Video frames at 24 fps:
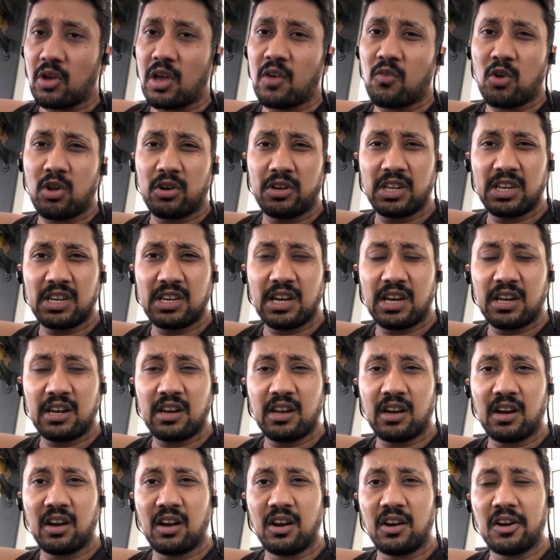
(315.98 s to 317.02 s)
So I've already
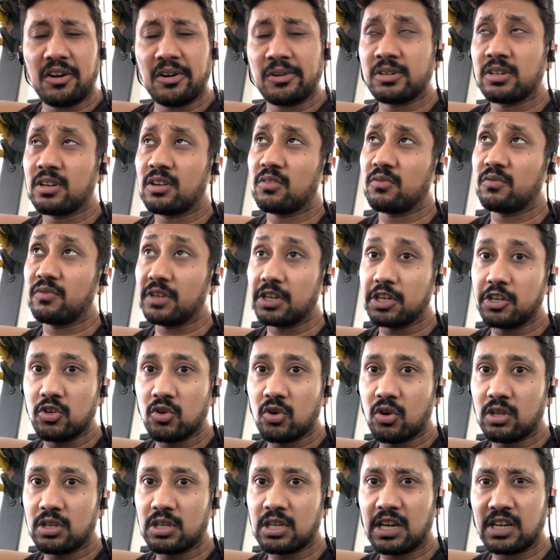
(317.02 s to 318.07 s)
done a
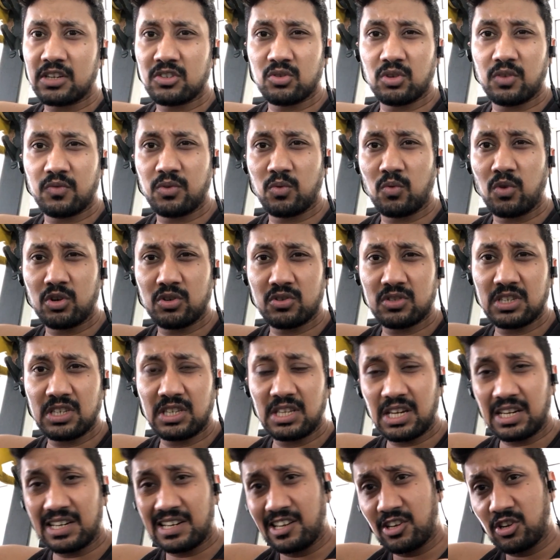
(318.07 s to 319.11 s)
video on that. So if you want to see
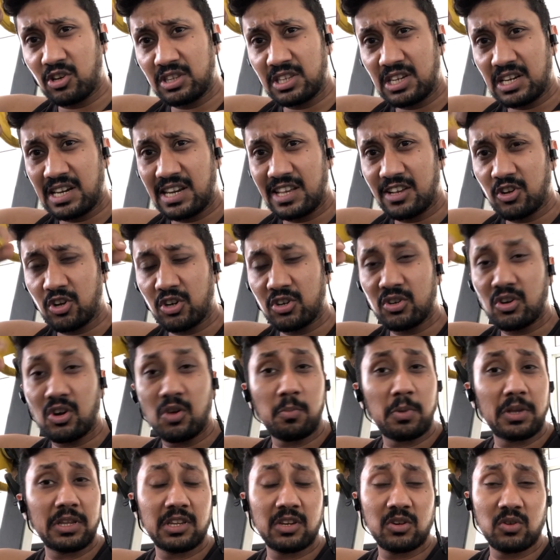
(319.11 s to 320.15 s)
that, click on that link on
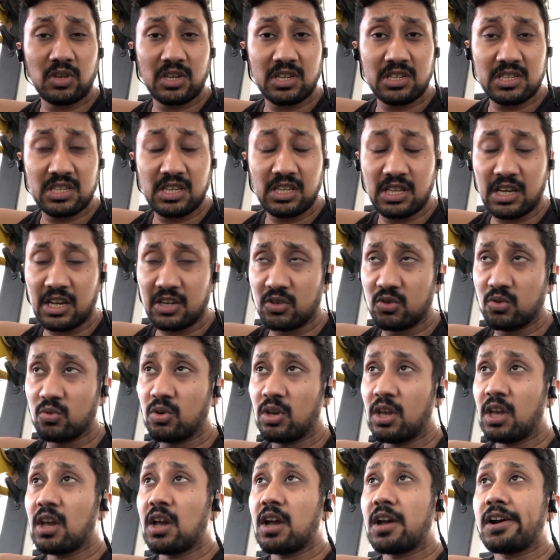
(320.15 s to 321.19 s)
top and then you can see that too.